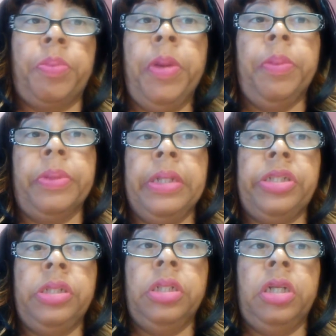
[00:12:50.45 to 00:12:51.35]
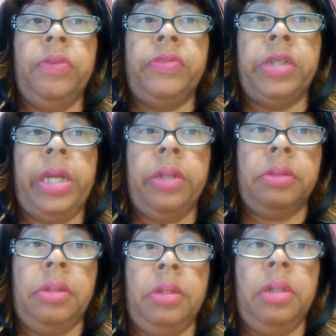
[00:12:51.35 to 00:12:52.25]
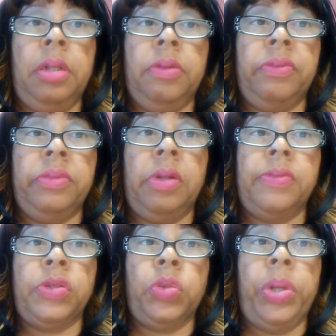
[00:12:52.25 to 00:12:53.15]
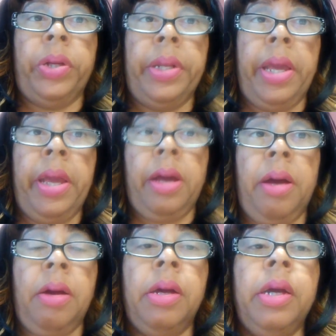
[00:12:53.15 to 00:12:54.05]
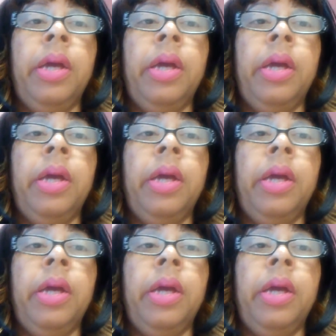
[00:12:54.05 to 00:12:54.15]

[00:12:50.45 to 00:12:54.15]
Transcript: people that she loved so well now.